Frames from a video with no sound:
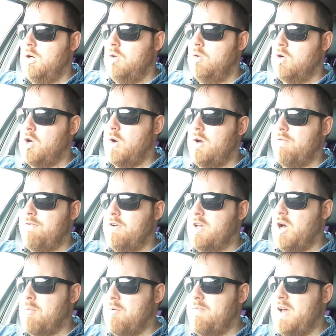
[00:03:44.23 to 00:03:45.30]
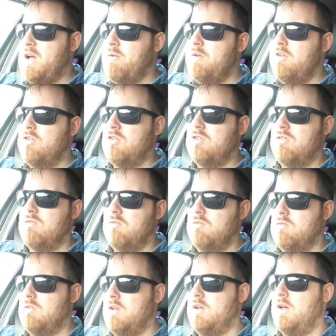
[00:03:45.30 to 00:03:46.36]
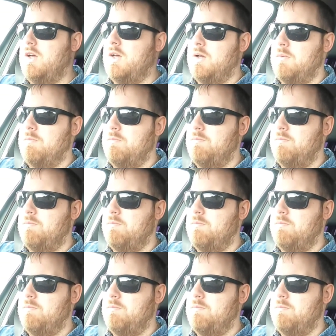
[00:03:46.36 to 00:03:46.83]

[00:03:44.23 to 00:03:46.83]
We'll go out for a couple of hours, hour